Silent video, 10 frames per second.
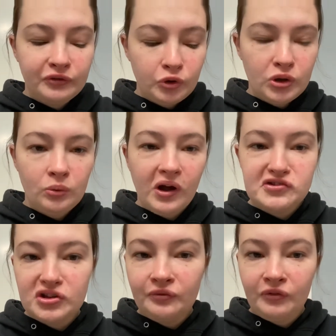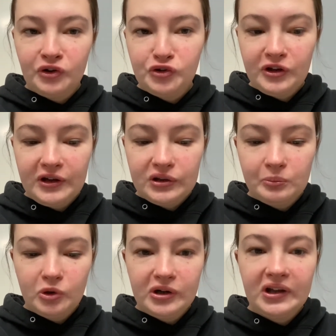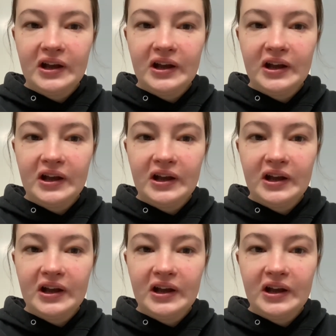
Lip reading: you're watching first thing in the morning.